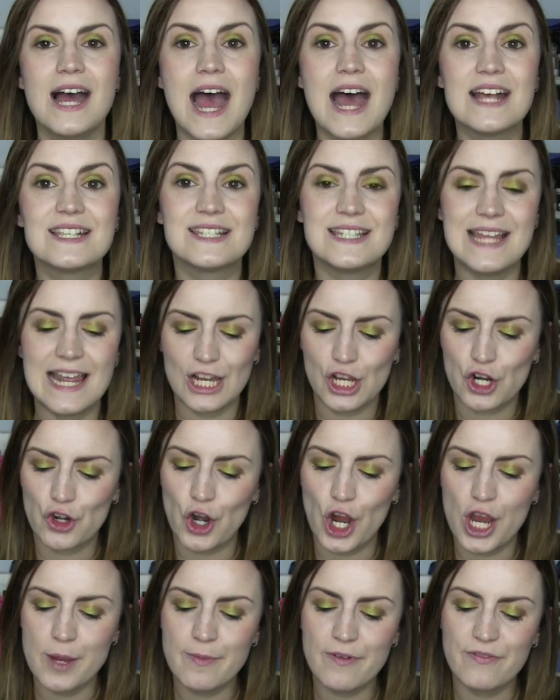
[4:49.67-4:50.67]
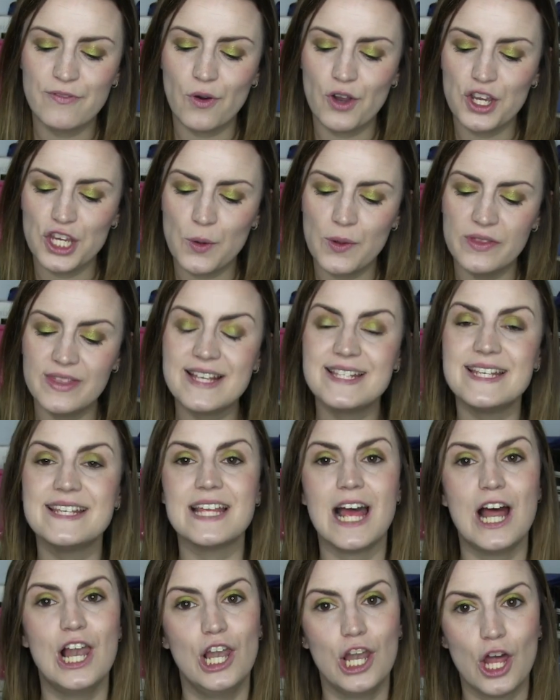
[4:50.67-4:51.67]
A Stella Chroma before you and this is
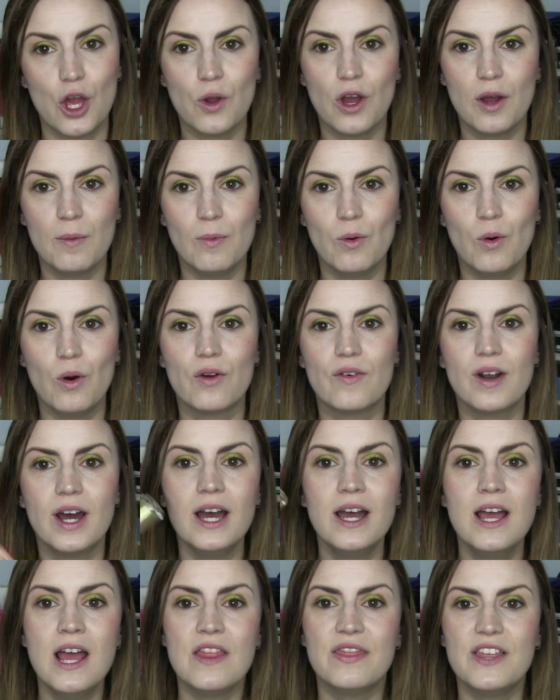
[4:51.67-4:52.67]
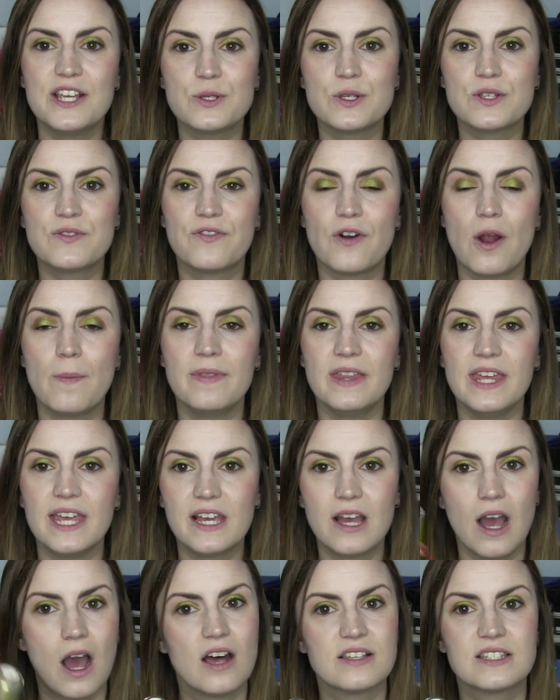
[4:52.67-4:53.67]
Aloha This was from the
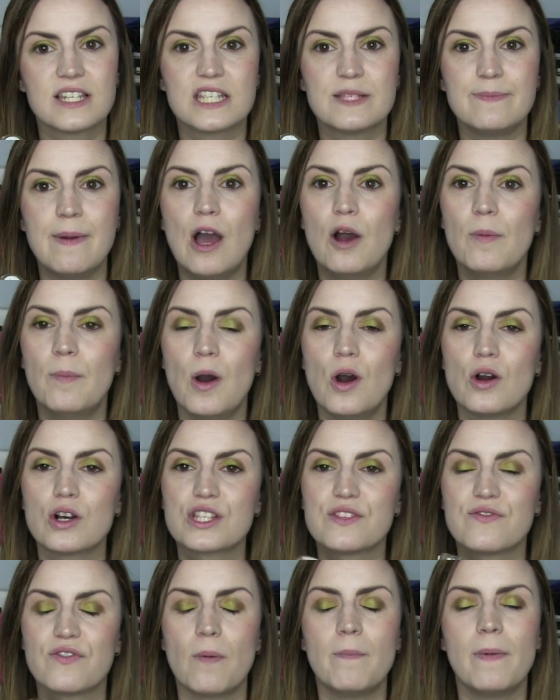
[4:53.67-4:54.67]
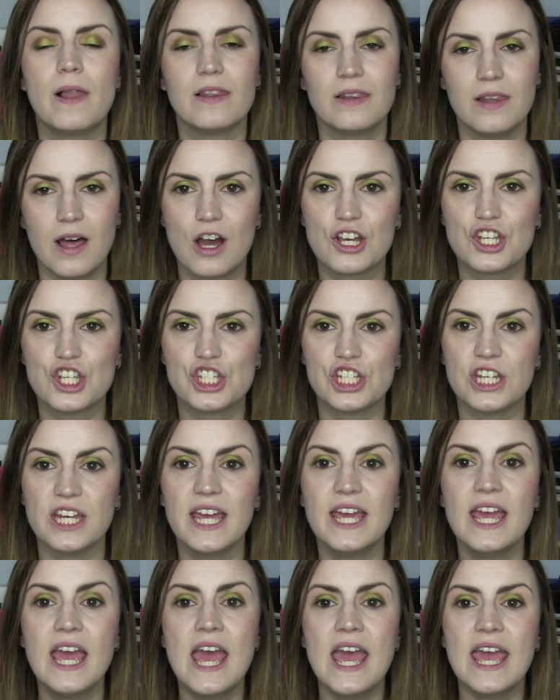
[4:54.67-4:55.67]
Caster Spell box from last
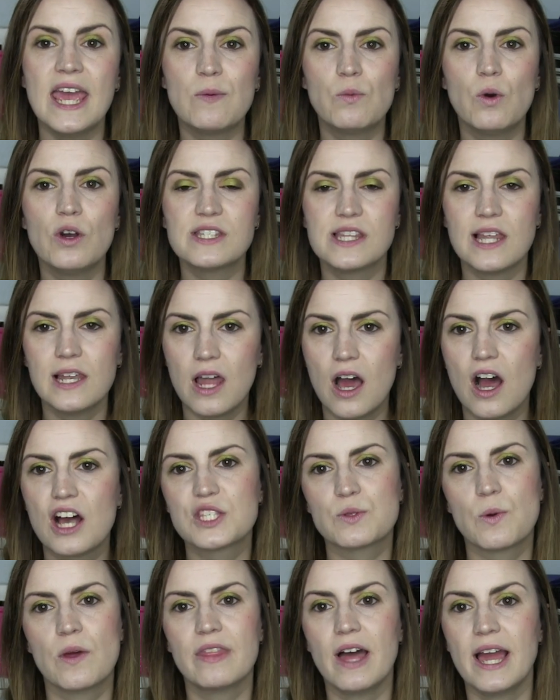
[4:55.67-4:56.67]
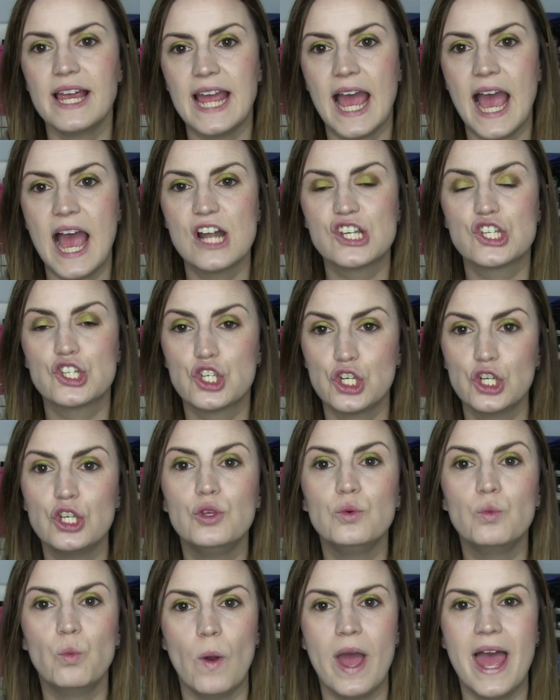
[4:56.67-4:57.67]
year. It was the last one that I had
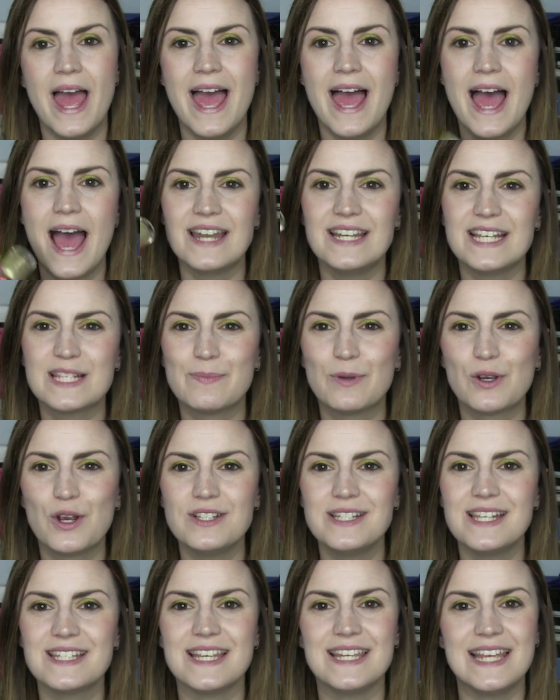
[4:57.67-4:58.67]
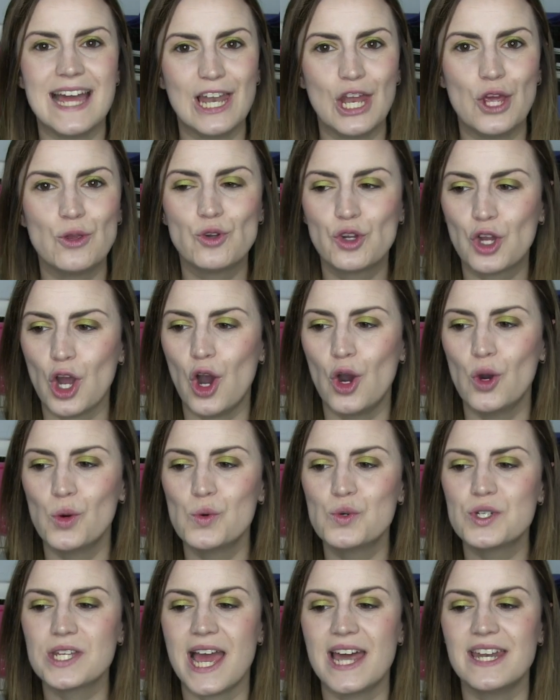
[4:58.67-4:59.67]
to wear and it's because it's a yellow
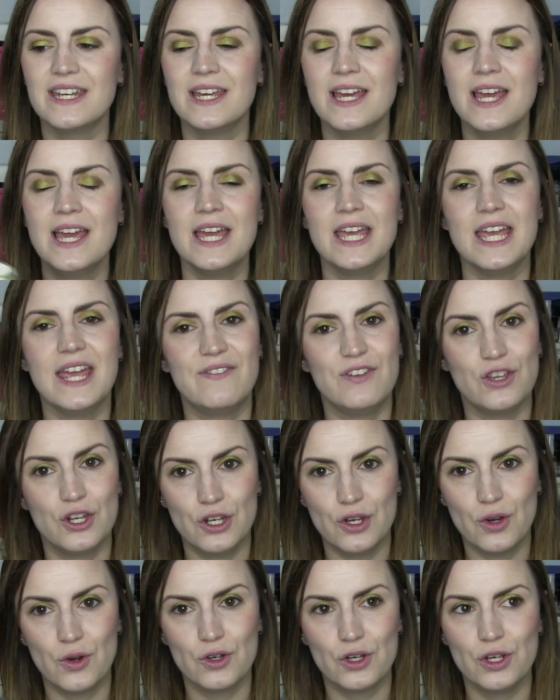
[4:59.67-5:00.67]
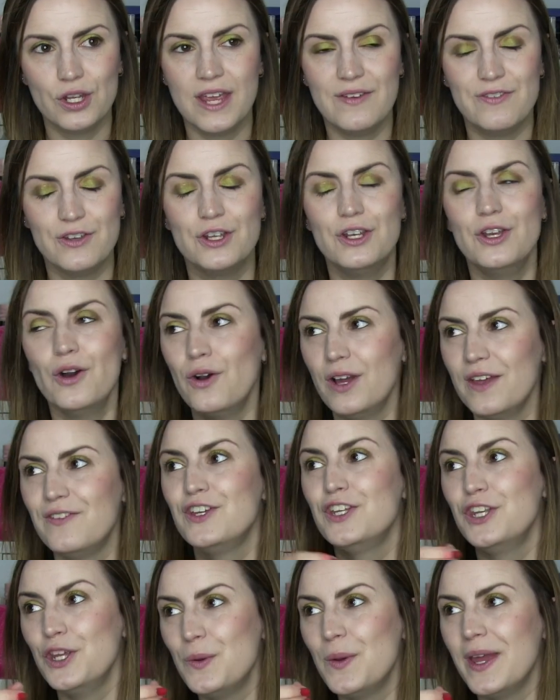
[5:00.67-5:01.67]
gold and if you're not if you're not if
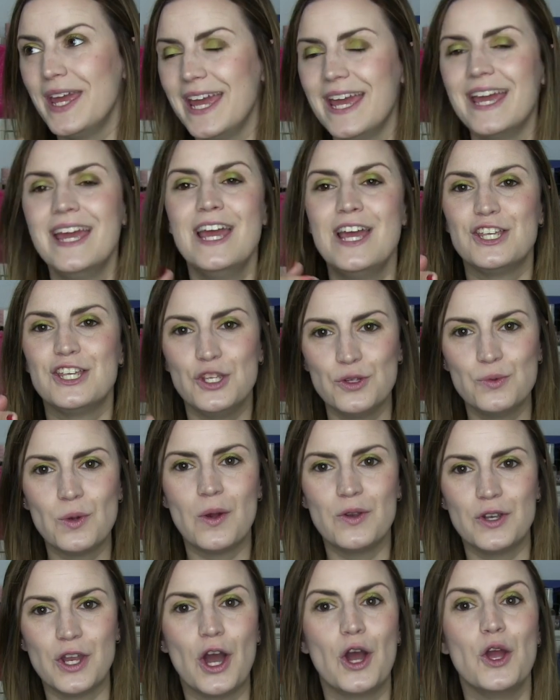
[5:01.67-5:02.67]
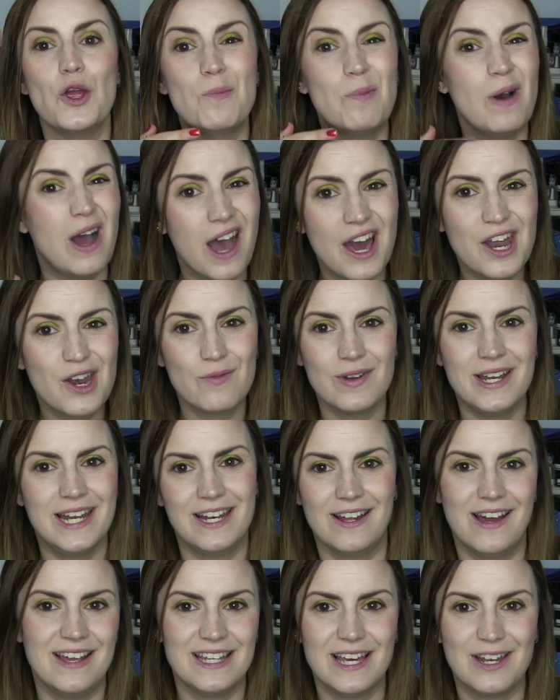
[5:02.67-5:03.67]
you're new here you won't know but I don't
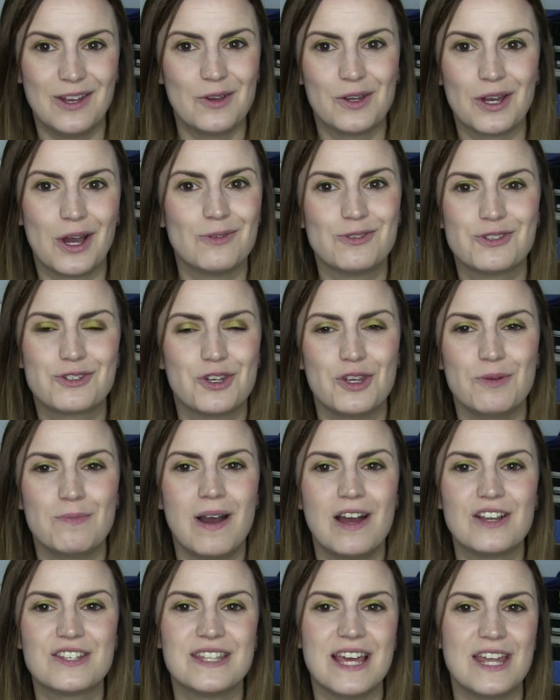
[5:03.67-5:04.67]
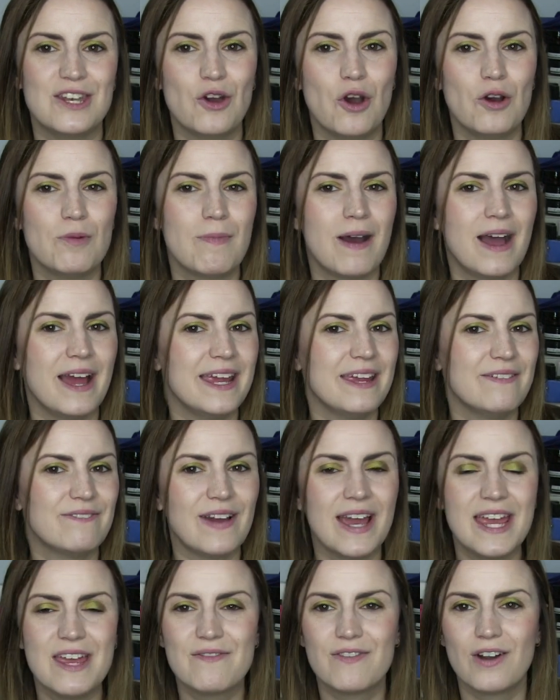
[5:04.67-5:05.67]
really like yellow golds too much. They're not my
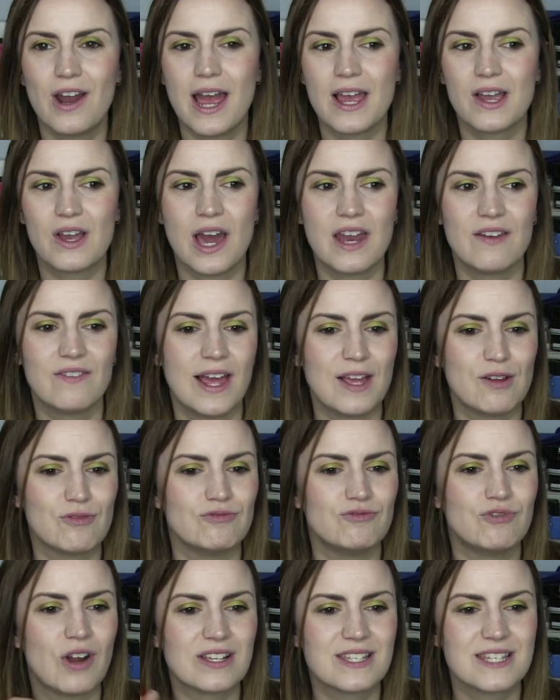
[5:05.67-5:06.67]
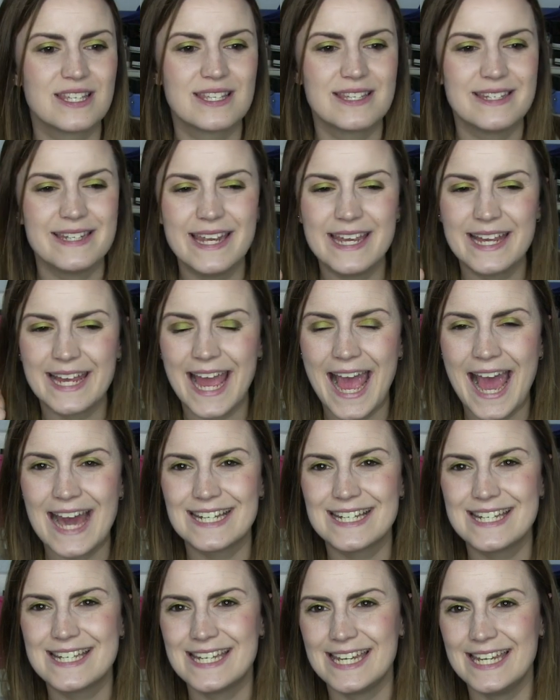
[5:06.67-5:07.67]
favourite. I kind of like rustic
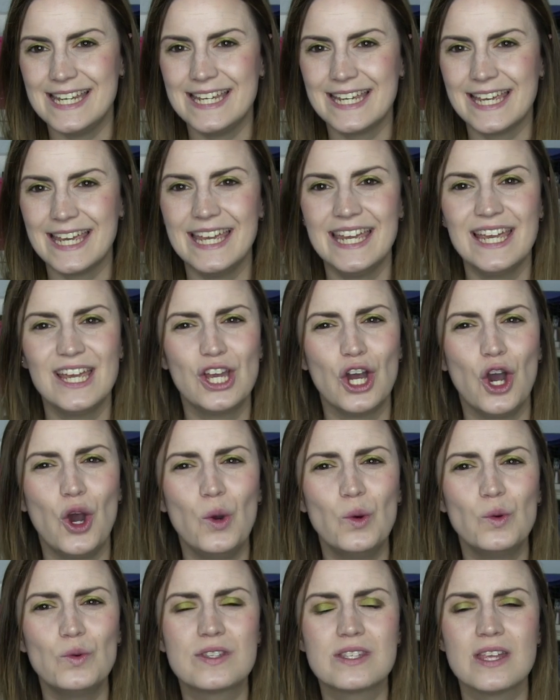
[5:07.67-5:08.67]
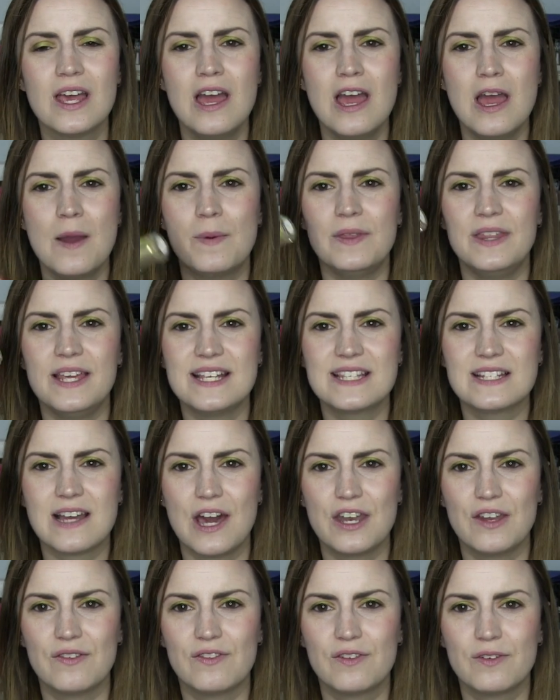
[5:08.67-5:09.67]
antique golds but these
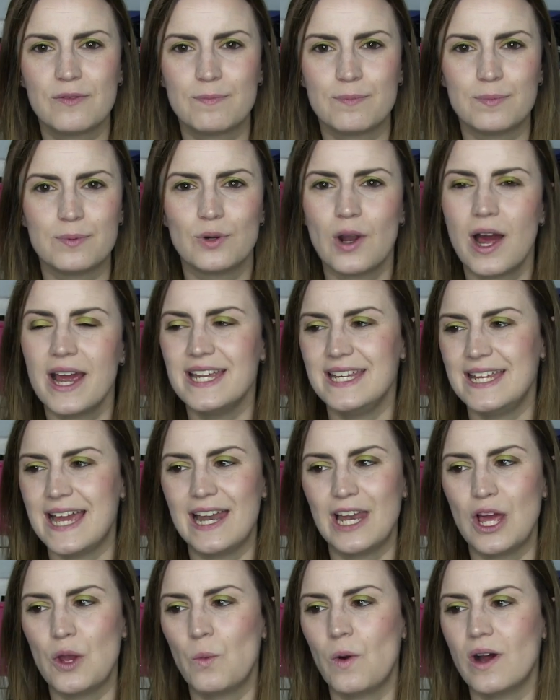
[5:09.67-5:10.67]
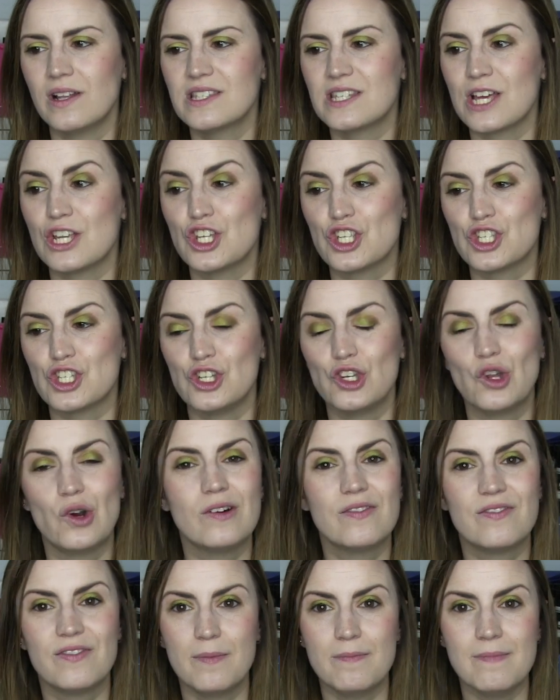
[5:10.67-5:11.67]
kind of bright yellow ones are just
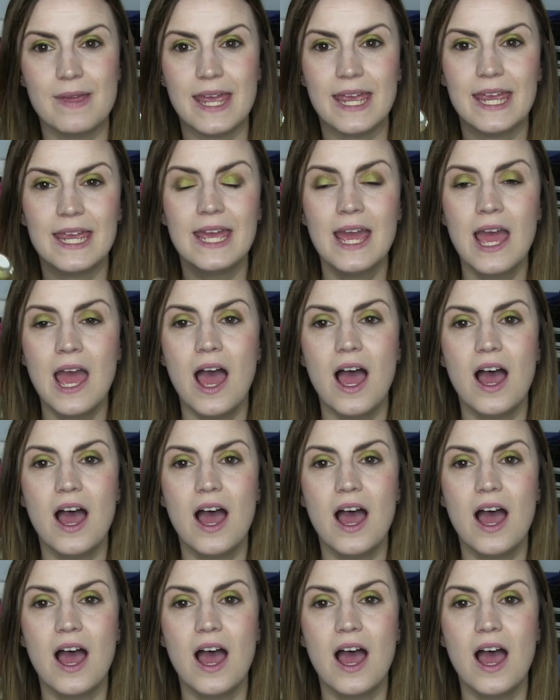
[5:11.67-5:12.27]
not for me.